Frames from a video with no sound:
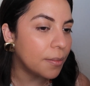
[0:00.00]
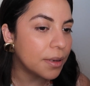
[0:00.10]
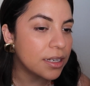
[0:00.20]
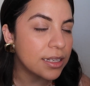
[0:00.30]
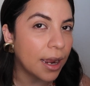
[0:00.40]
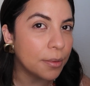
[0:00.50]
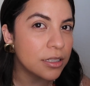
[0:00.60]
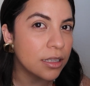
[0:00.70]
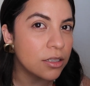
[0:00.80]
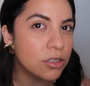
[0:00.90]
because I
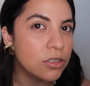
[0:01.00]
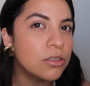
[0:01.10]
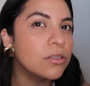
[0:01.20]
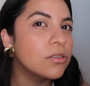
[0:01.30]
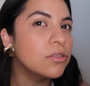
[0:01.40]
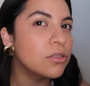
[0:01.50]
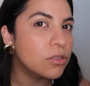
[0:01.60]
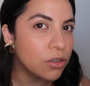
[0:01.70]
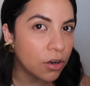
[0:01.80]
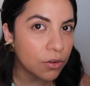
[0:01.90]
personally
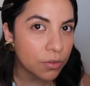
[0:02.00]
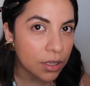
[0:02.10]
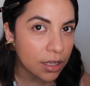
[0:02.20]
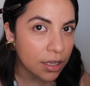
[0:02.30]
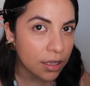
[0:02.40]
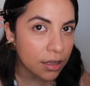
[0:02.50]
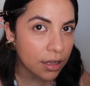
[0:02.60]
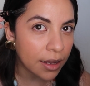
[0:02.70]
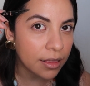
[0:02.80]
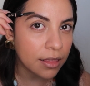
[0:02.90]
don't really
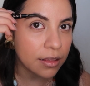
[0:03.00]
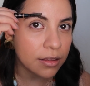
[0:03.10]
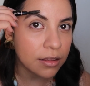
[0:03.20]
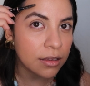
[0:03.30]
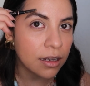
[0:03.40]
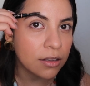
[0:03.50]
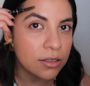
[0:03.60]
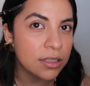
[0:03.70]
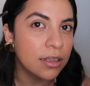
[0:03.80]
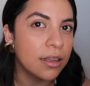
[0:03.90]
like that it
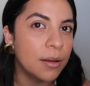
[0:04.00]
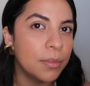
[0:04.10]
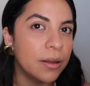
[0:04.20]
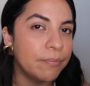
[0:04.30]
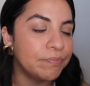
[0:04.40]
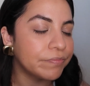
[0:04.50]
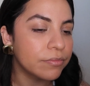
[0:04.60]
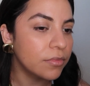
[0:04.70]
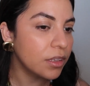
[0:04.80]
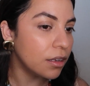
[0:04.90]
looks like that, but
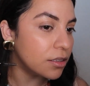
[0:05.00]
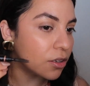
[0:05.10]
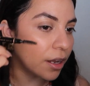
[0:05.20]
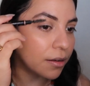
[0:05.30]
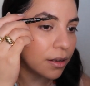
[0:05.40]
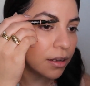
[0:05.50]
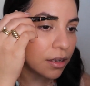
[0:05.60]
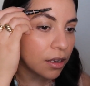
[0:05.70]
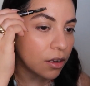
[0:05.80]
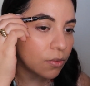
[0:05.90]
it's okay.
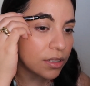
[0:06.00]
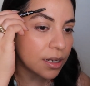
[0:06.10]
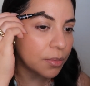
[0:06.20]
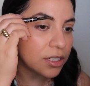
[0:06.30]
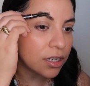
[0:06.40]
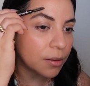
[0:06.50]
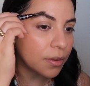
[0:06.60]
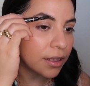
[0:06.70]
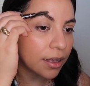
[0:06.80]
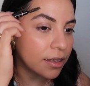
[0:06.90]
Once I brush it up
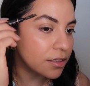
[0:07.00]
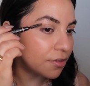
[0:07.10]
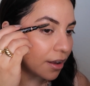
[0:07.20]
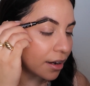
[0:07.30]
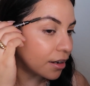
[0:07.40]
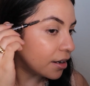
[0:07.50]
like that, it's fine.